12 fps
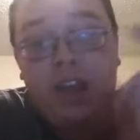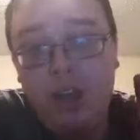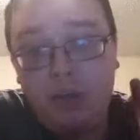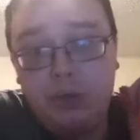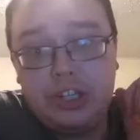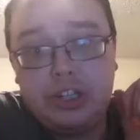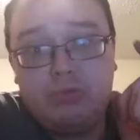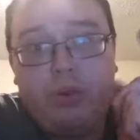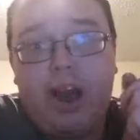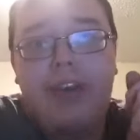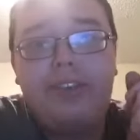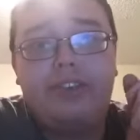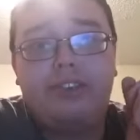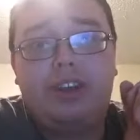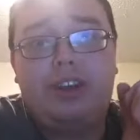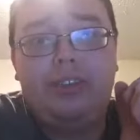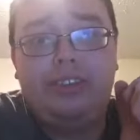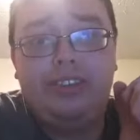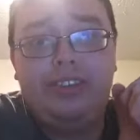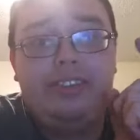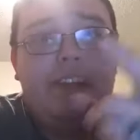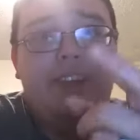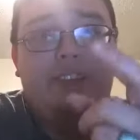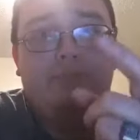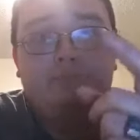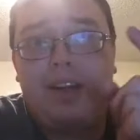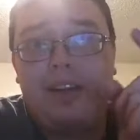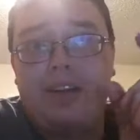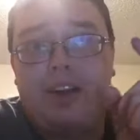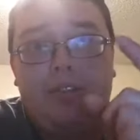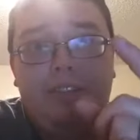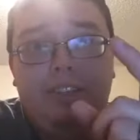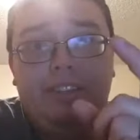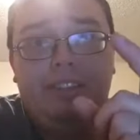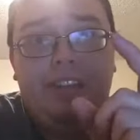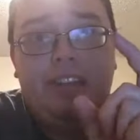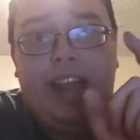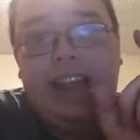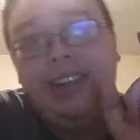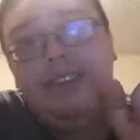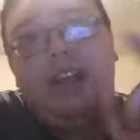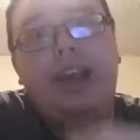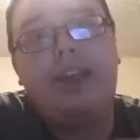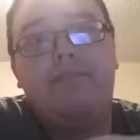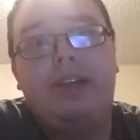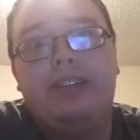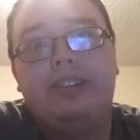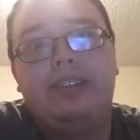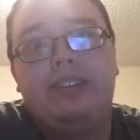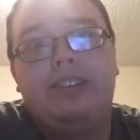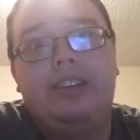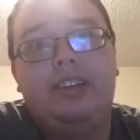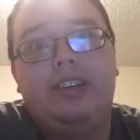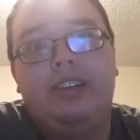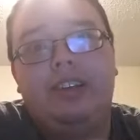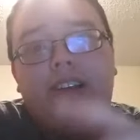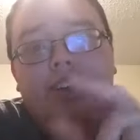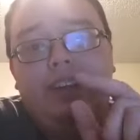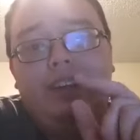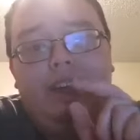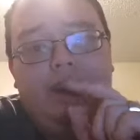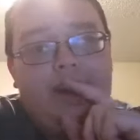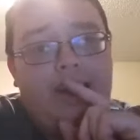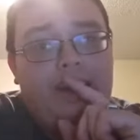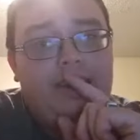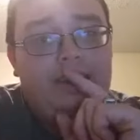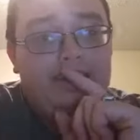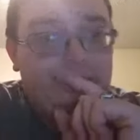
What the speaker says: Which is why there's probably all these indictments, and